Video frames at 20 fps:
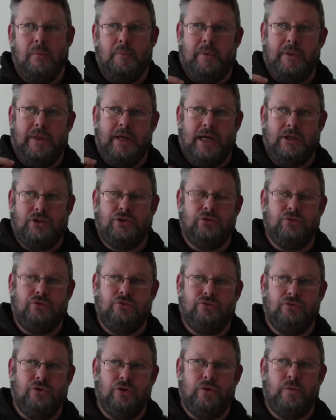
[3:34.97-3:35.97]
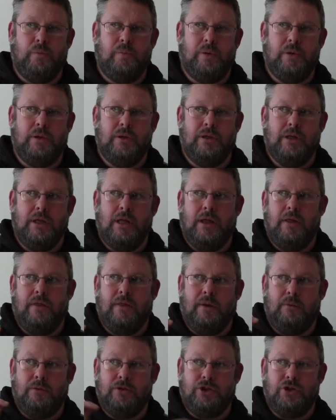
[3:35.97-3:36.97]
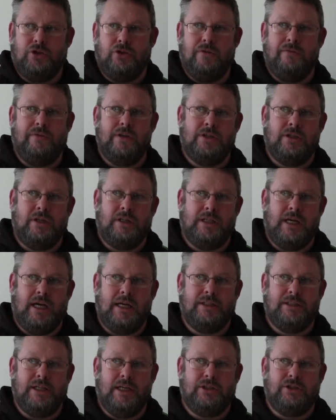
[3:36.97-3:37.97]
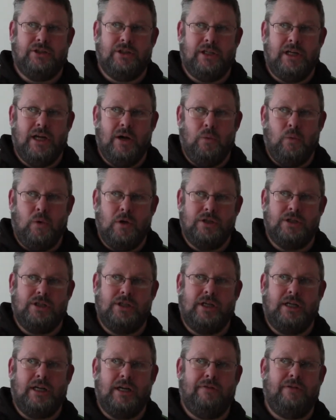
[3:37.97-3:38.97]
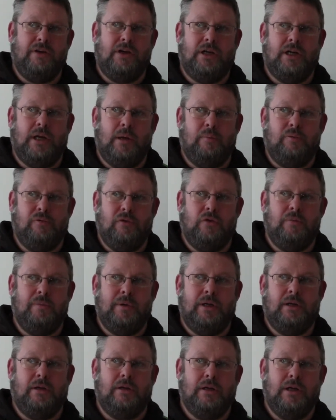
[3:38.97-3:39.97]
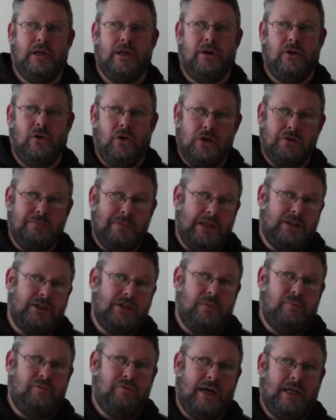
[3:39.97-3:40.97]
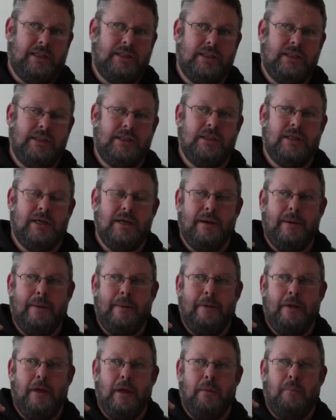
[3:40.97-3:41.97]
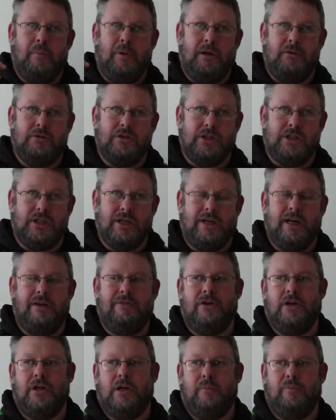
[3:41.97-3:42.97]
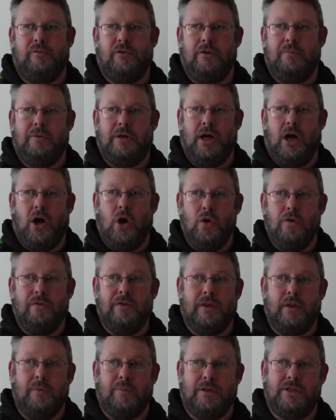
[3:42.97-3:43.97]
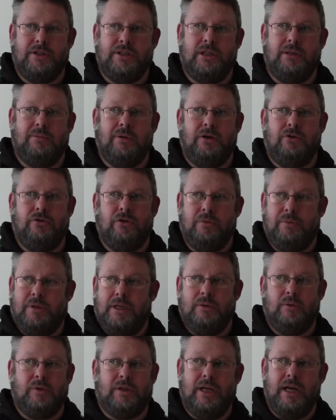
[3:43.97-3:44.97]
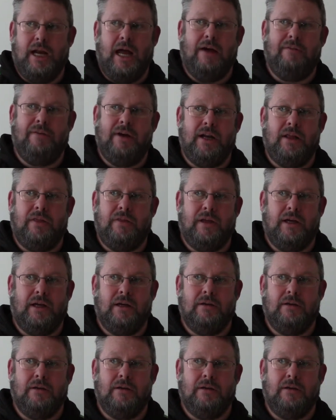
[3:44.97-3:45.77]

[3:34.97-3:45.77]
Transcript: But the actual group that was just doing visualization, there was a significant improvement, not as much as the practice, but there was a significant improvement over the placebo group that didn't have anything.